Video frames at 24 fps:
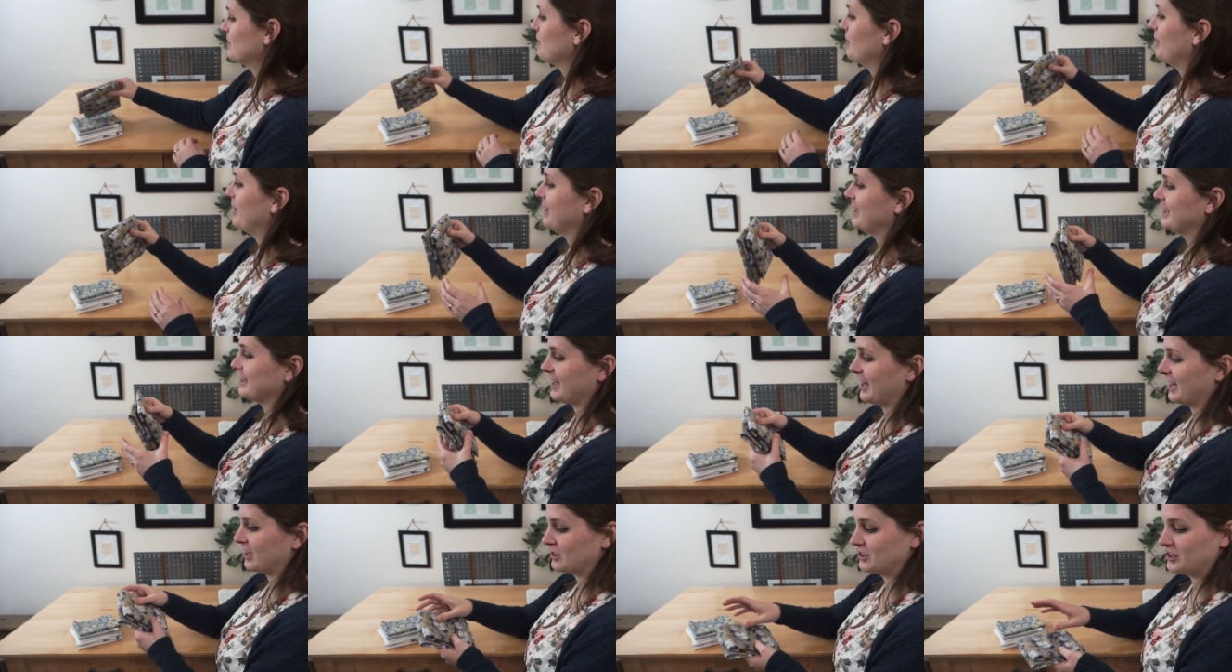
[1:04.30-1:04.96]
one
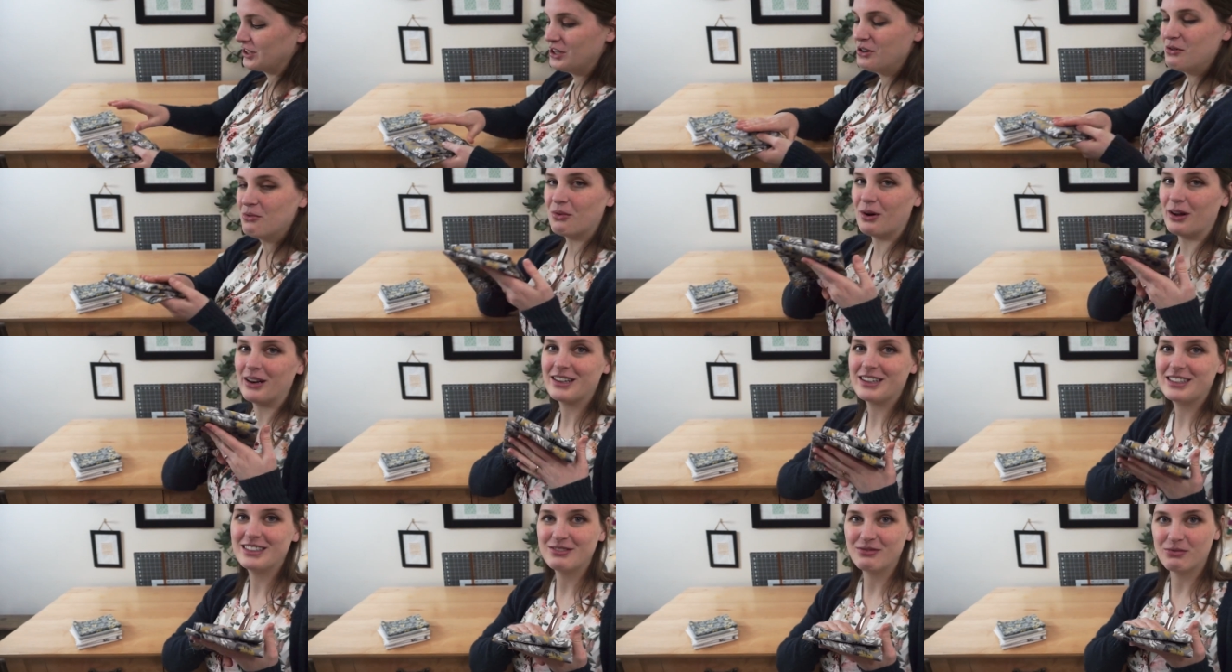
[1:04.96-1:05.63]
is actually
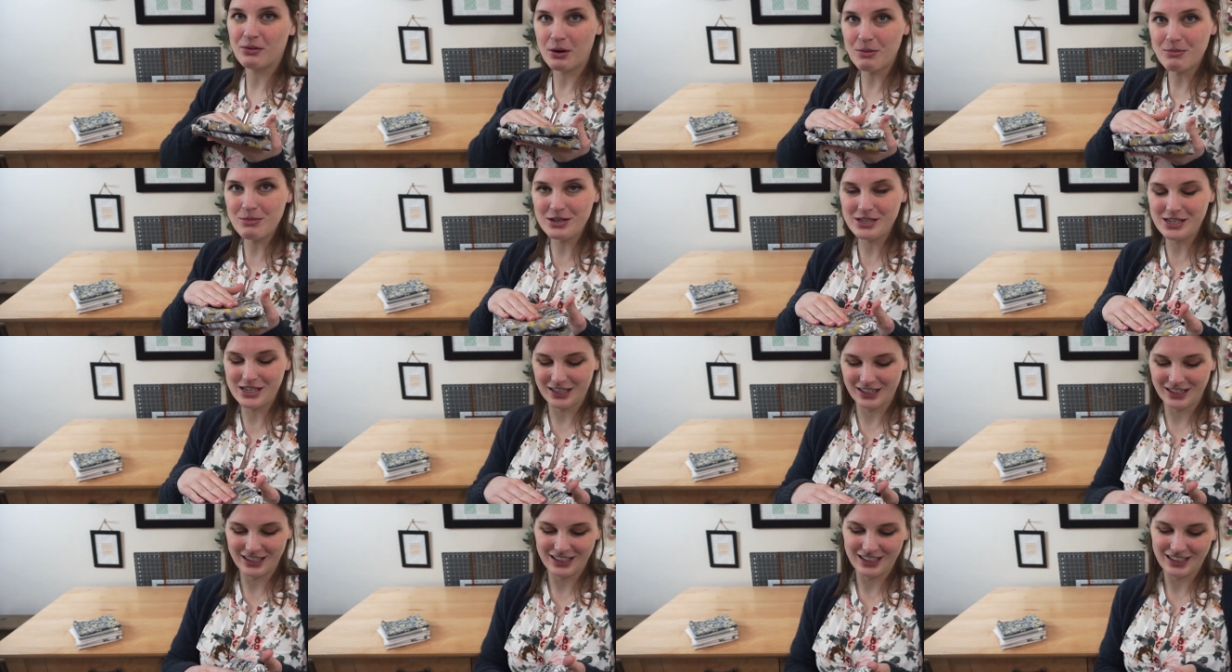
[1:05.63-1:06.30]
one
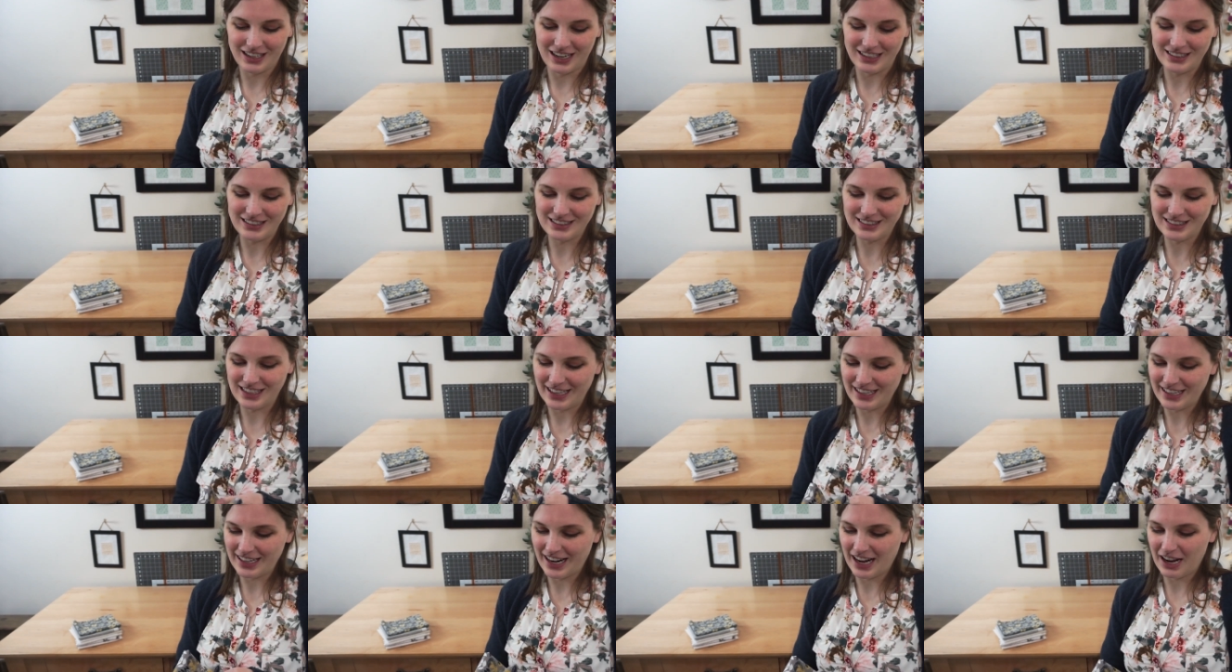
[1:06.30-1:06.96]
material. I
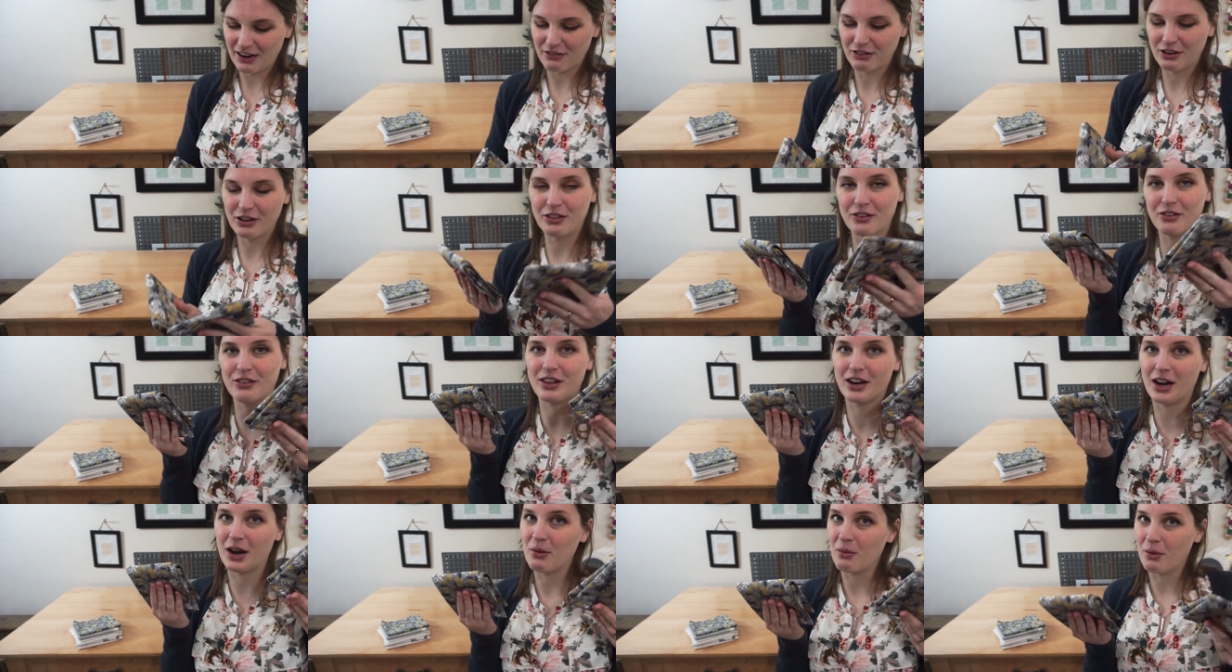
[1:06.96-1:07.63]
decided halfway through
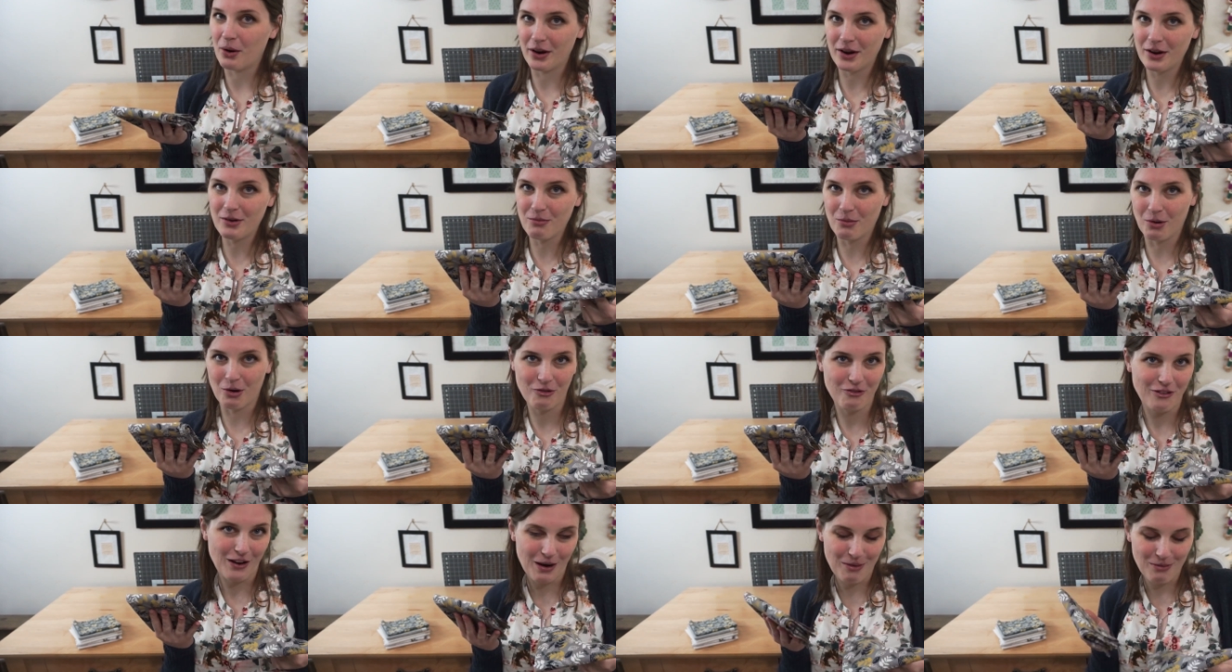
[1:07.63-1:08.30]
that I wanted
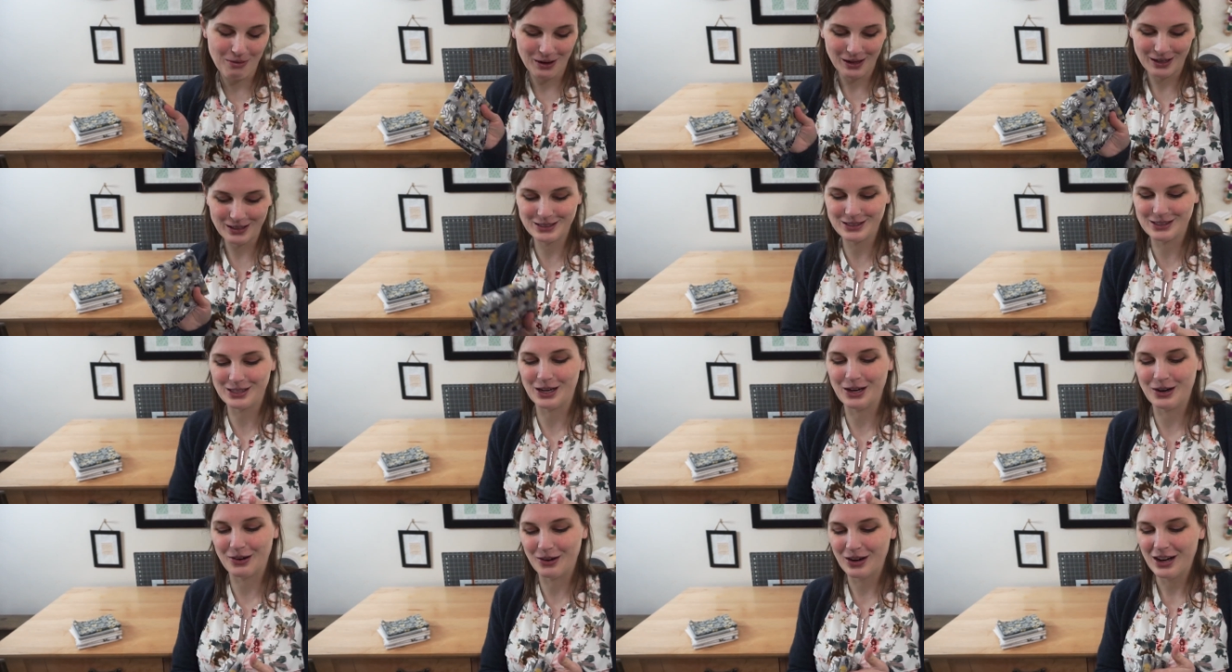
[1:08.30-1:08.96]
more fabric,
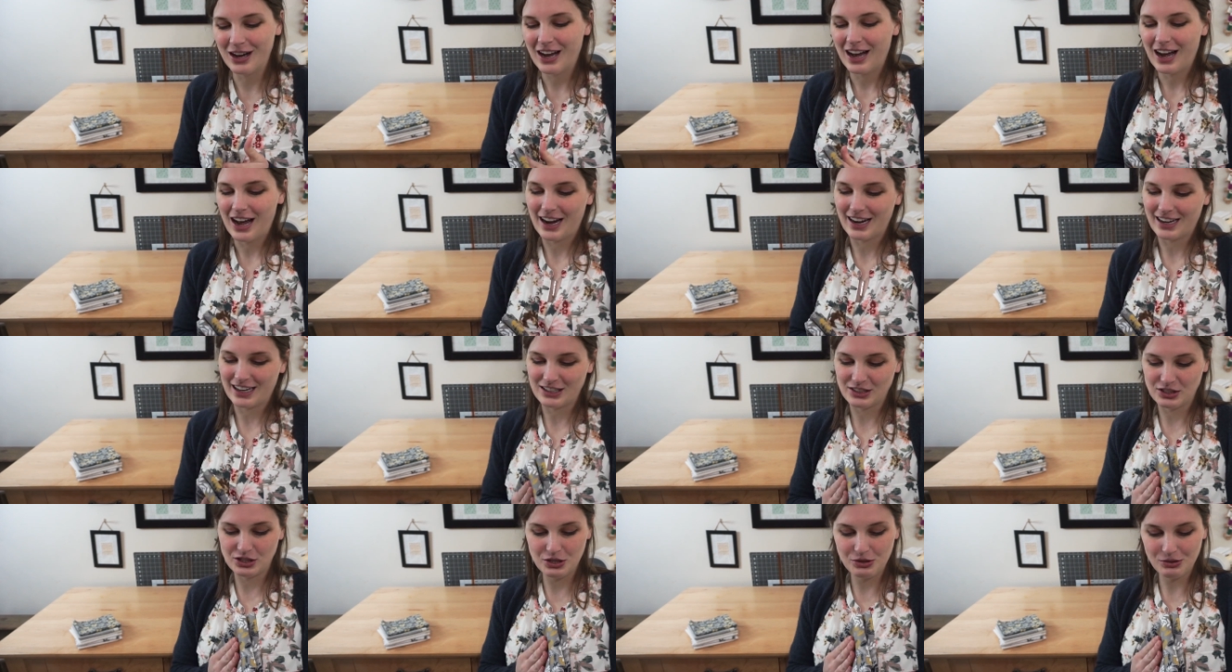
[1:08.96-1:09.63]
so I
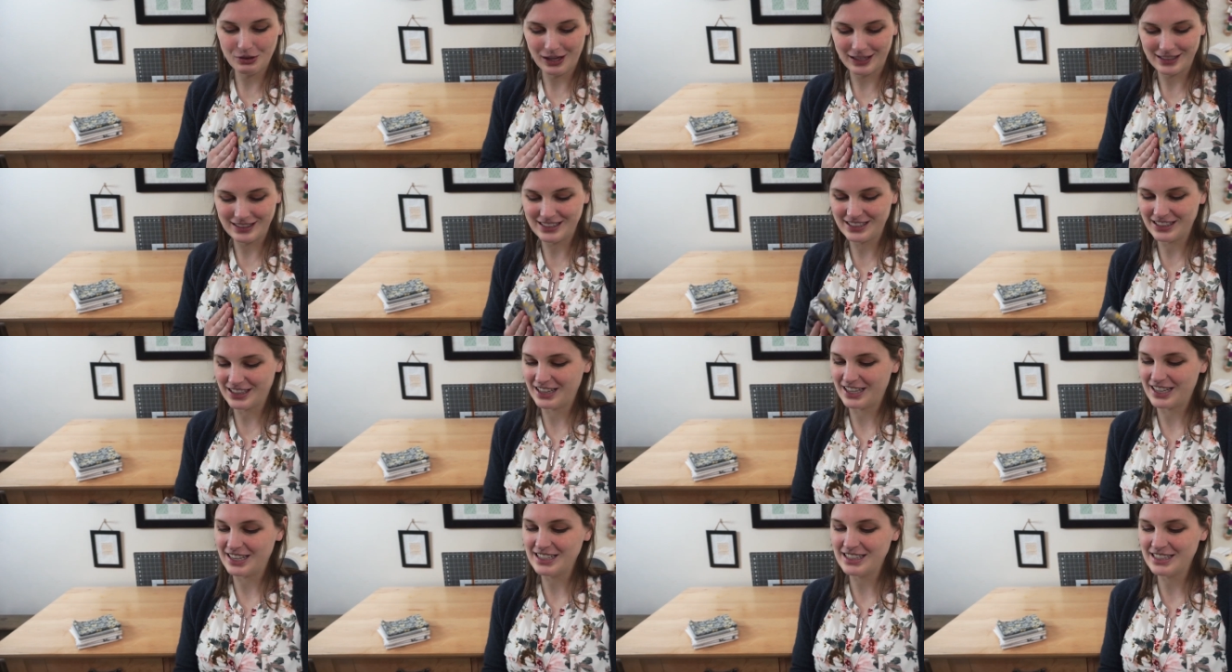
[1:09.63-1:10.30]
got 2 cuts of
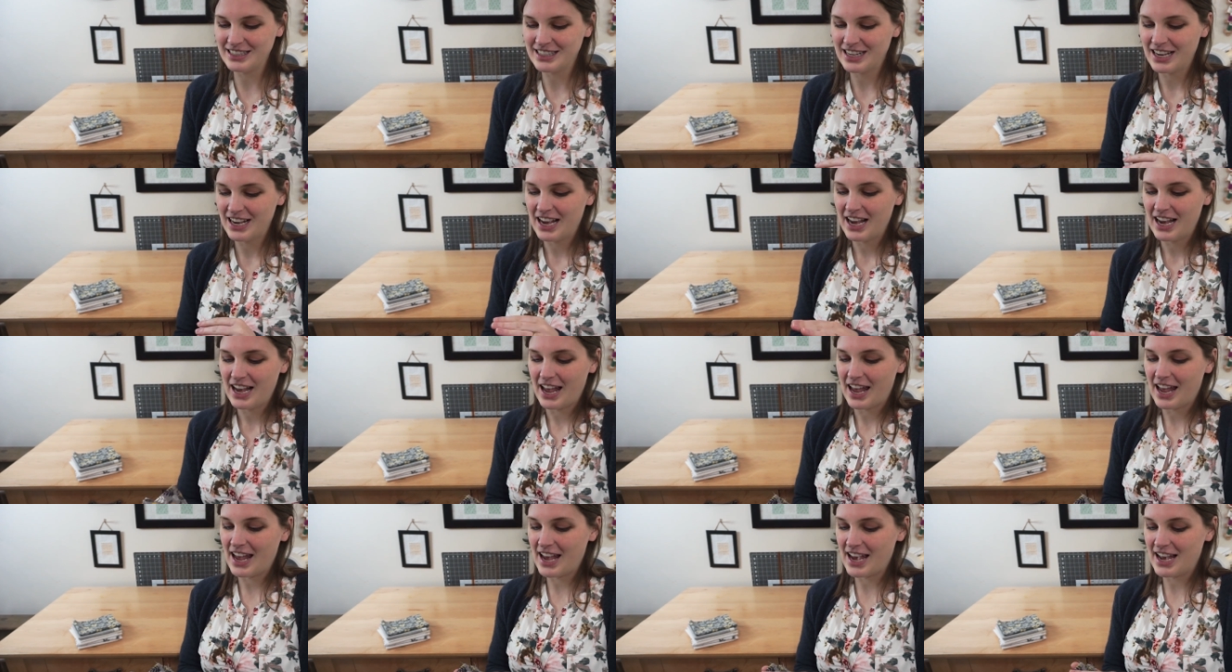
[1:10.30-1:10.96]
this,
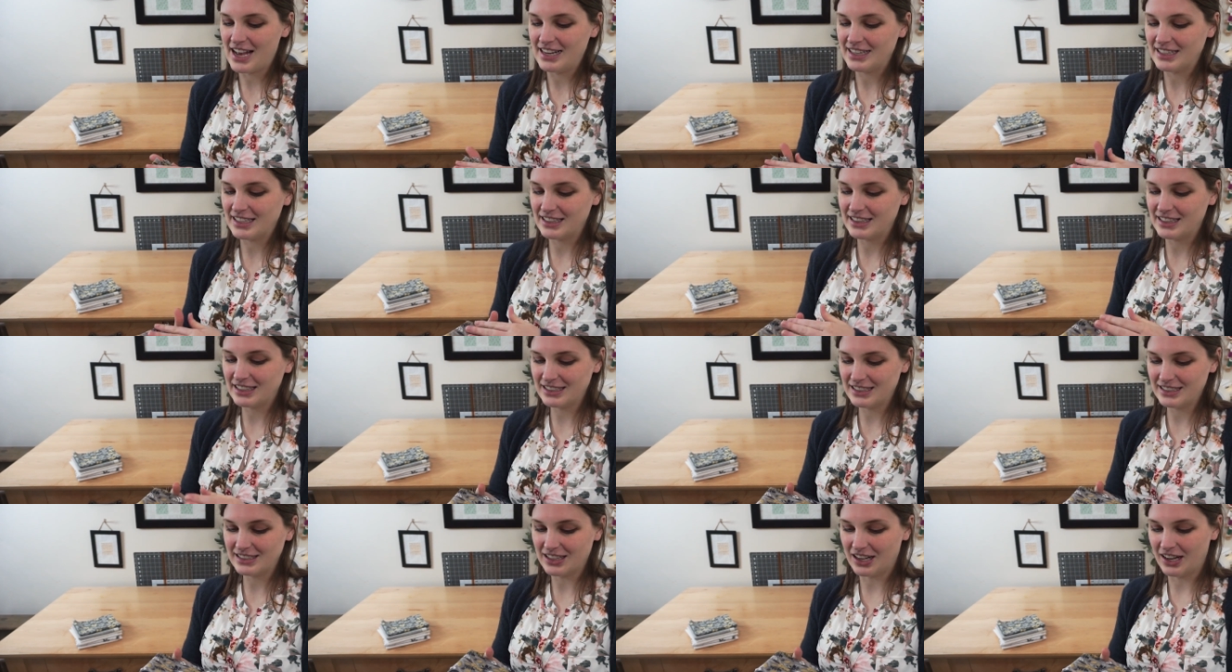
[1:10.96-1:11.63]
and
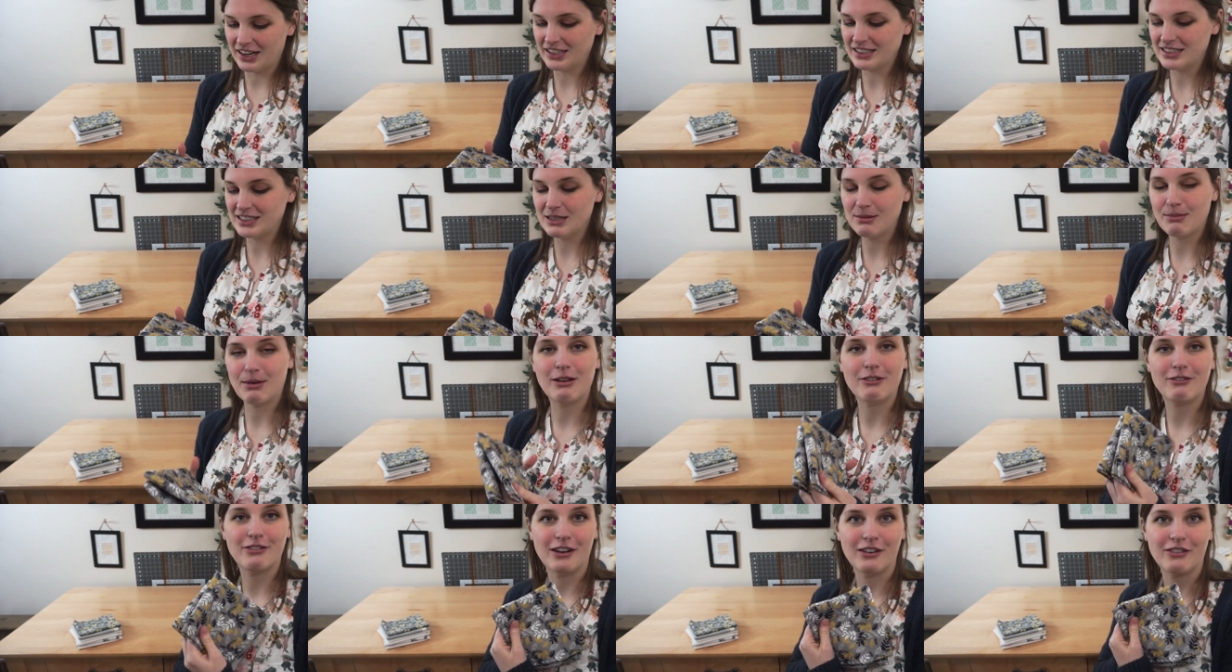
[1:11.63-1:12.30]
this is honestly
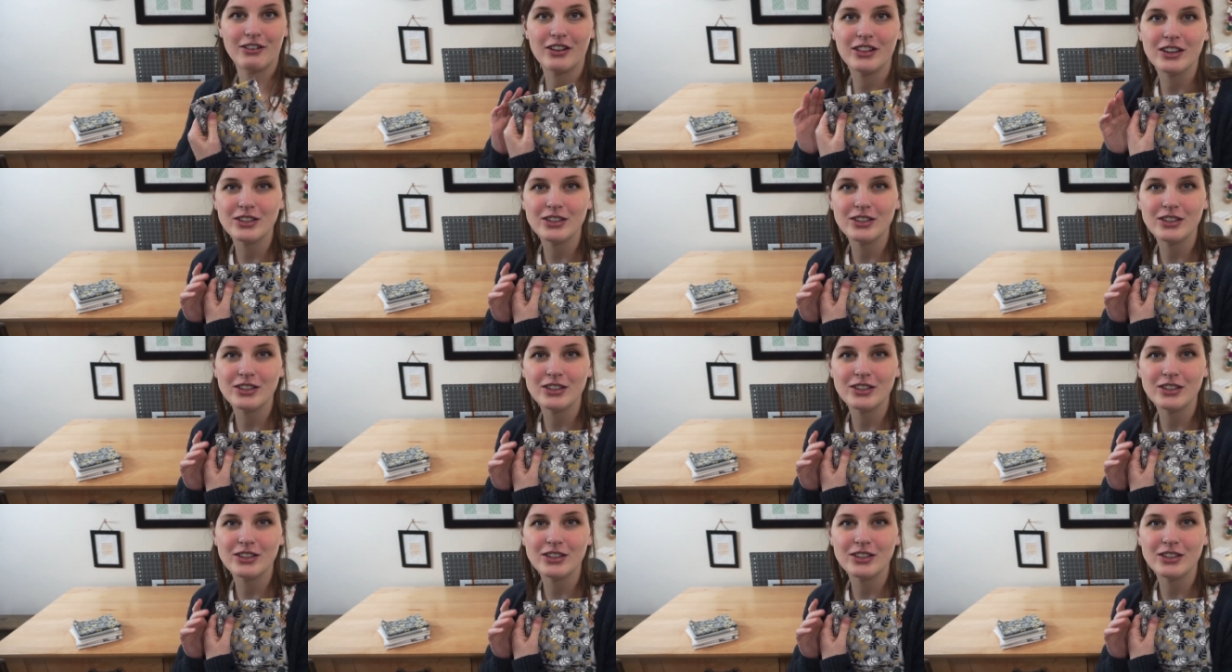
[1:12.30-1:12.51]
my favorite.